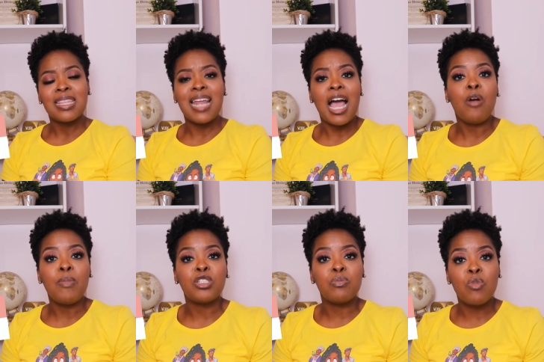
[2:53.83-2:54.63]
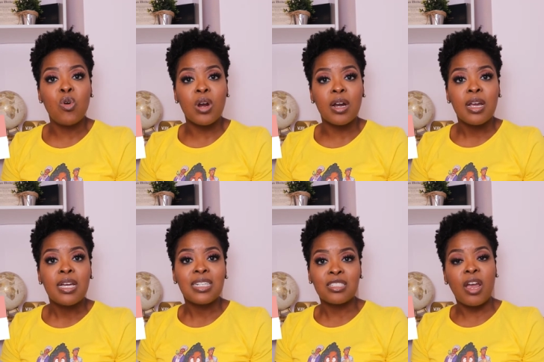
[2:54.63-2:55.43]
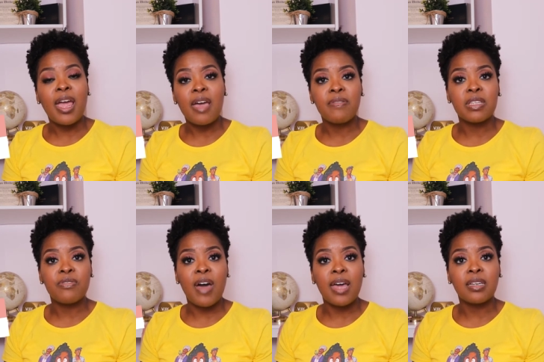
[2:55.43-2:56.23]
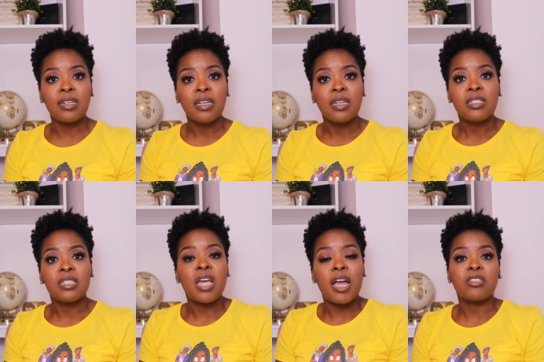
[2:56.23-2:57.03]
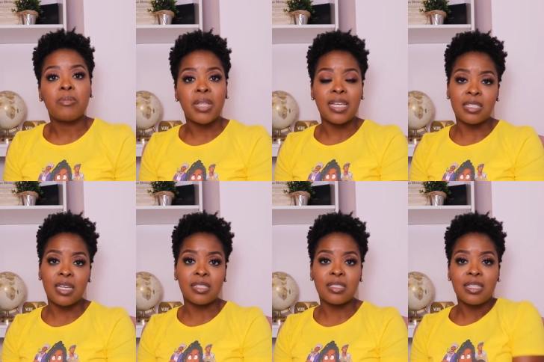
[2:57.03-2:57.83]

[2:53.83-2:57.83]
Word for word: then how much more does our Heavenly Father desire to bless us?